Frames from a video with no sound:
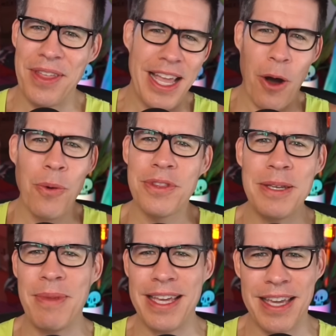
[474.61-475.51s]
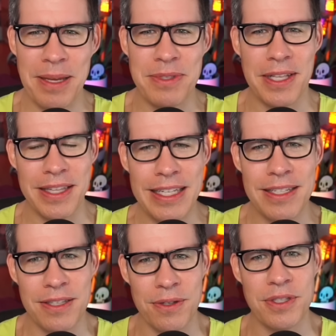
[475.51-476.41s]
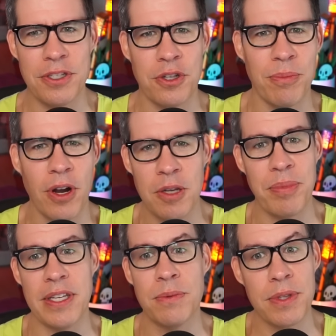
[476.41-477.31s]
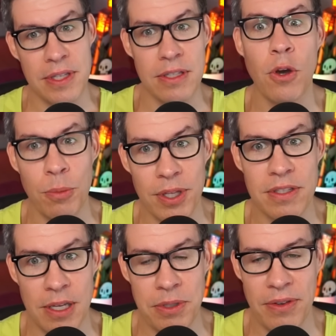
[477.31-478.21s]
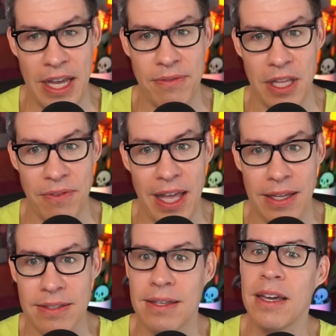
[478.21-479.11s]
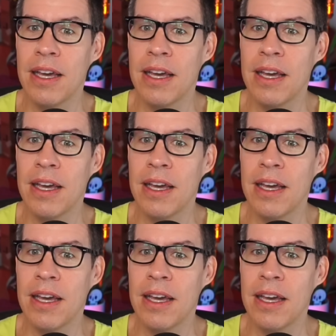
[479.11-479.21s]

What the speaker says: they only make games that lean into their digital marketplace, with the notable exception of Half-Life Alyx,